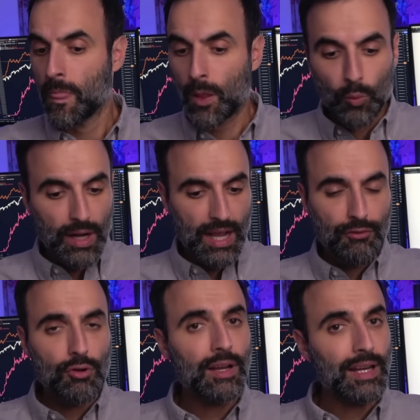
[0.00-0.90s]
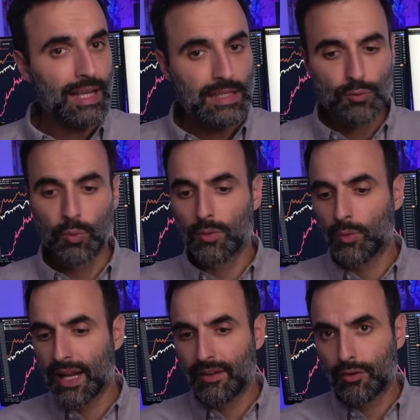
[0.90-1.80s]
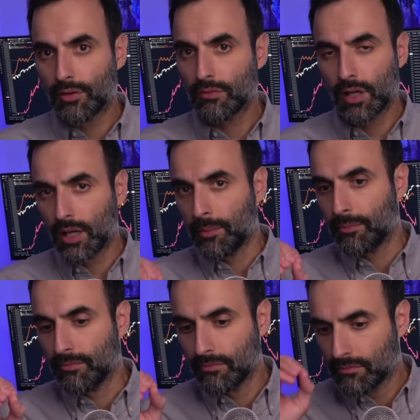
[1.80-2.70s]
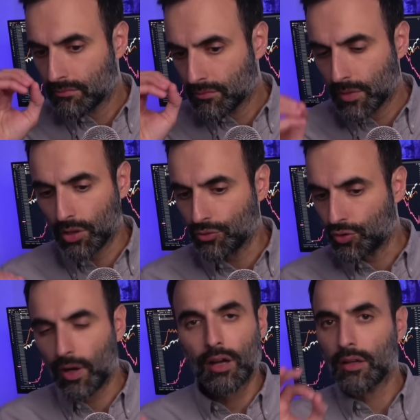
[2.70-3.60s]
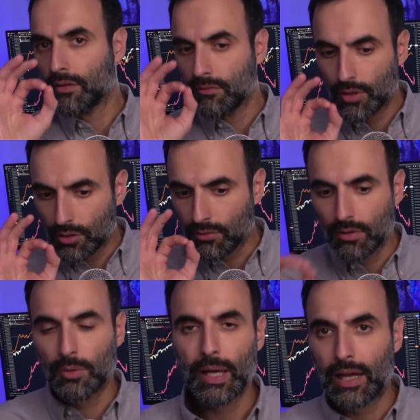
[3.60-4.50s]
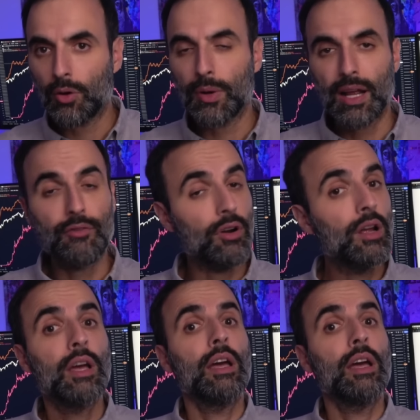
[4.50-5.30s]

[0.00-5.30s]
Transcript: whatever it is, what whatever um, you know drug you're doing or whatever,